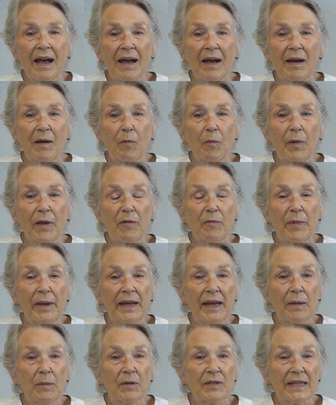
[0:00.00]
We've been
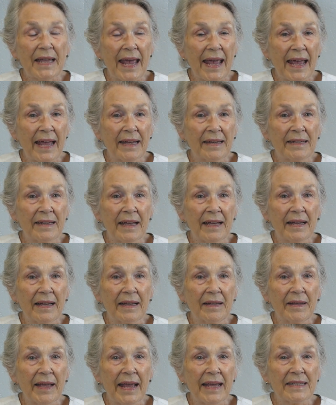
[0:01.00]
able to add
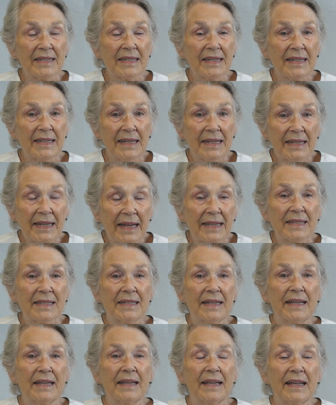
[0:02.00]
STD
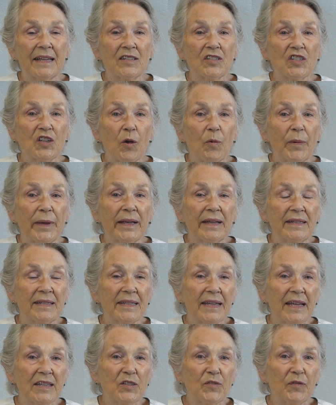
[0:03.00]
testing, and so we can
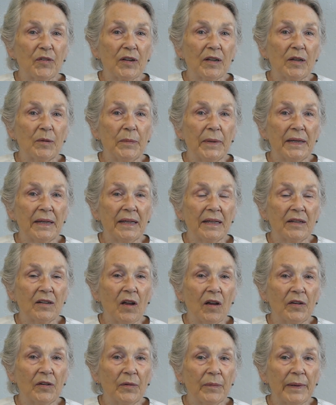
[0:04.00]
test for chlamydia and
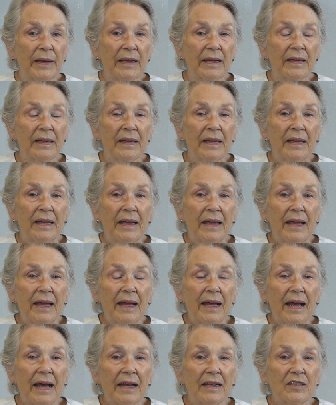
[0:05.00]
gonorrhea
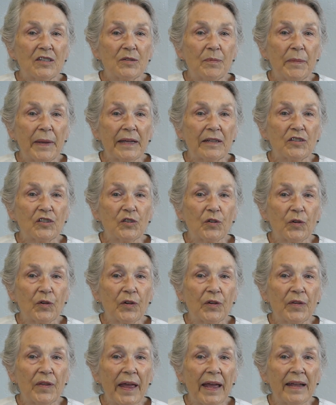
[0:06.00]
to make
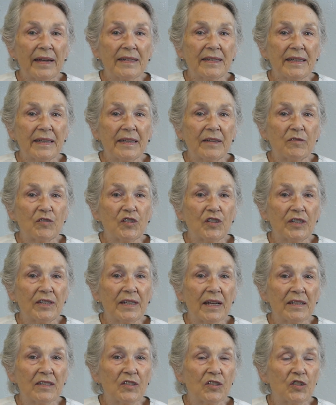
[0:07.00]
sure that if she
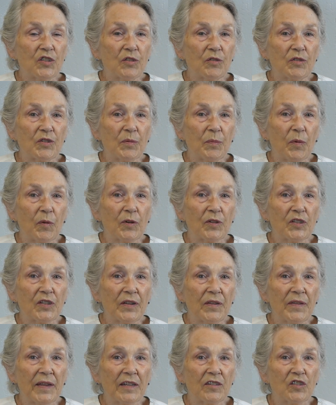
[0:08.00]
does choose
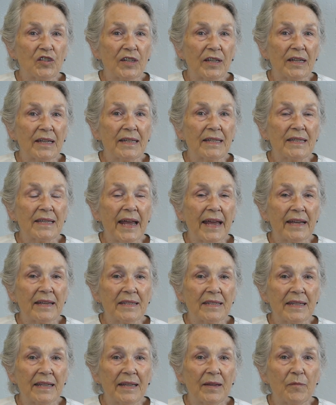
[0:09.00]
abortion, that she at least
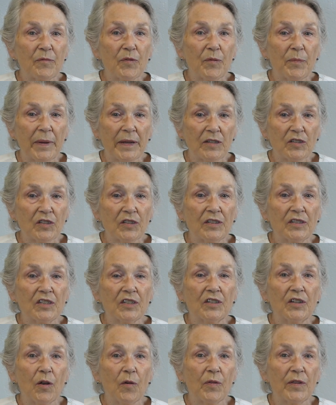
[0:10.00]
has the information to
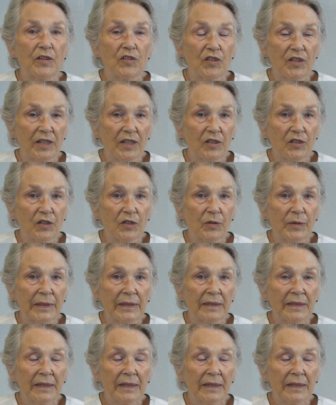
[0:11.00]
know that she can do it